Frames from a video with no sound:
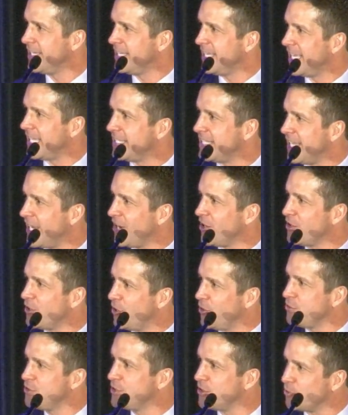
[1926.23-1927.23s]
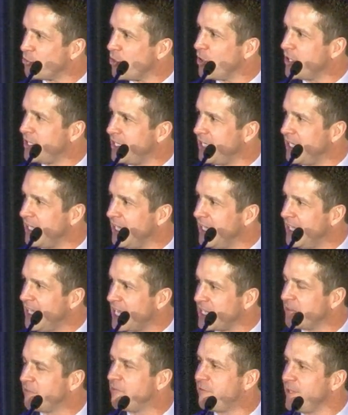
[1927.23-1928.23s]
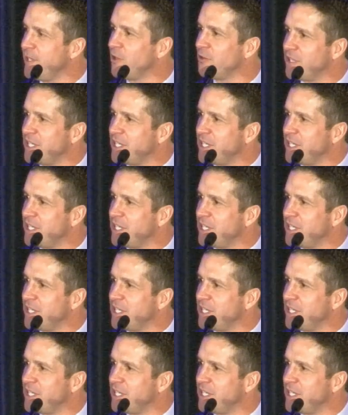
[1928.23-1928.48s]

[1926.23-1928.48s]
And there goes the rookie. And the field